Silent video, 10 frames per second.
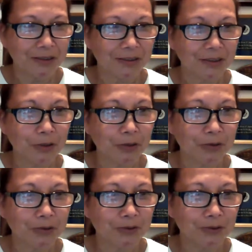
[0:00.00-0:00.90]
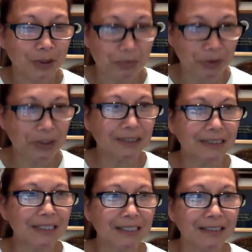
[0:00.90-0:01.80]
So if you get
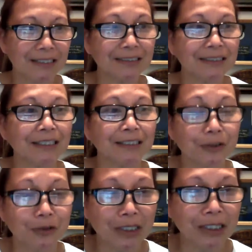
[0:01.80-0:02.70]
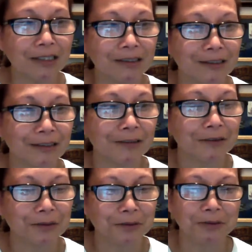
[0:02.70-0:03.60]
sick, that's it. Good luck.
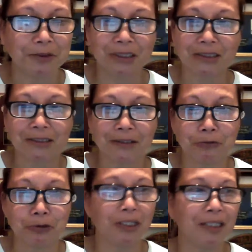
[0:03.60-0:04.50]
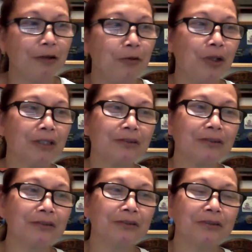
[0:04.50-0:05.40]
Just drink a lot of
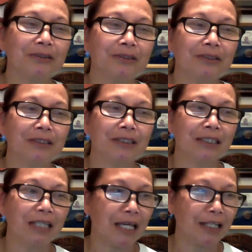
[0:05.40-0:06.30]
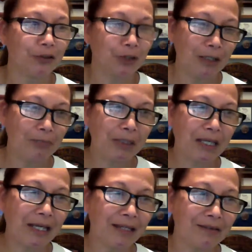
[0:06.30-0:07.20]
water and do not
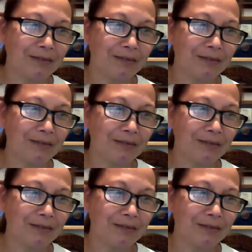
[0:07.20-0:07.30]
play